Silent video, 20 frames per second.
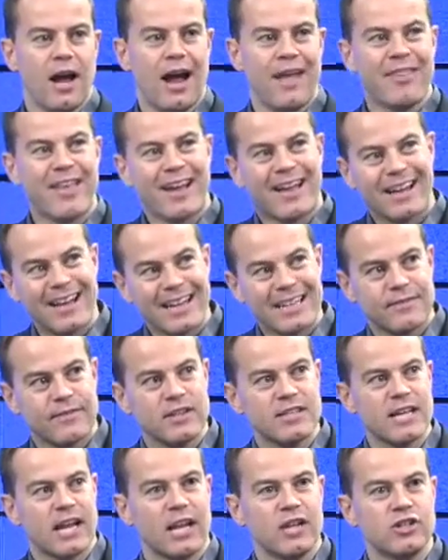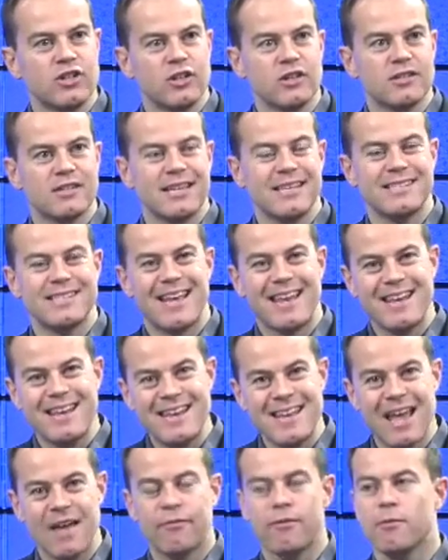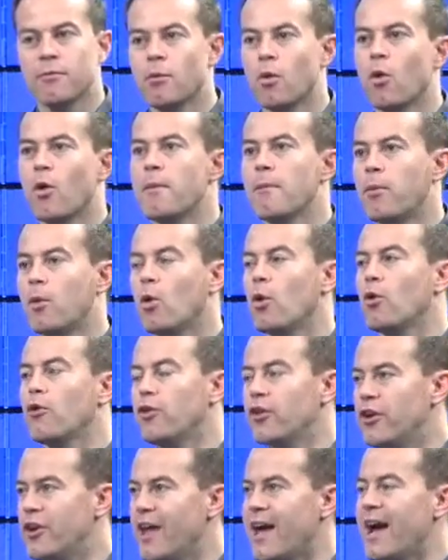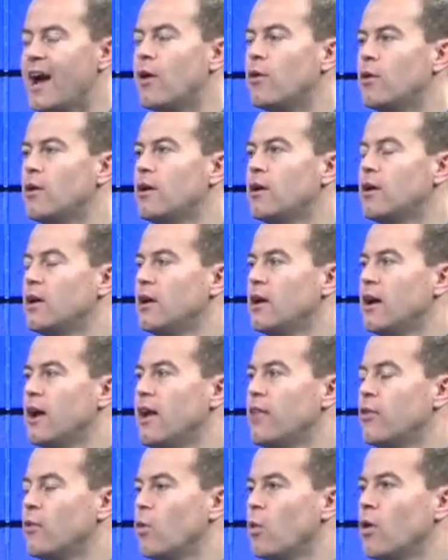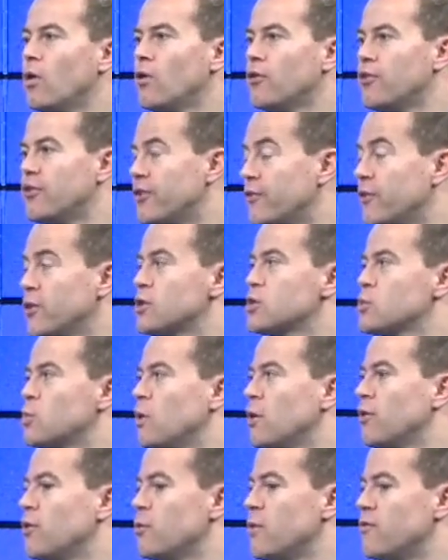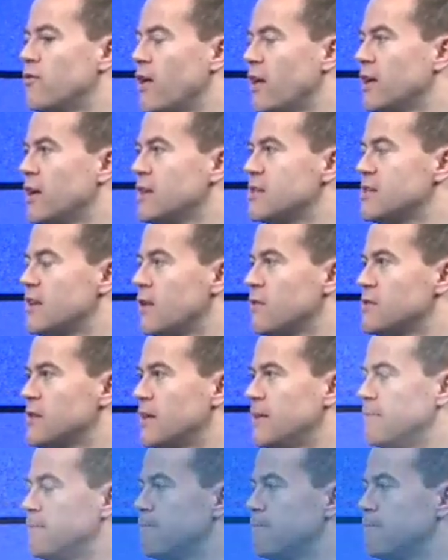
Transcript: And that collective intelligence is never more important than now in the world, the diverse world that we find ourselves in.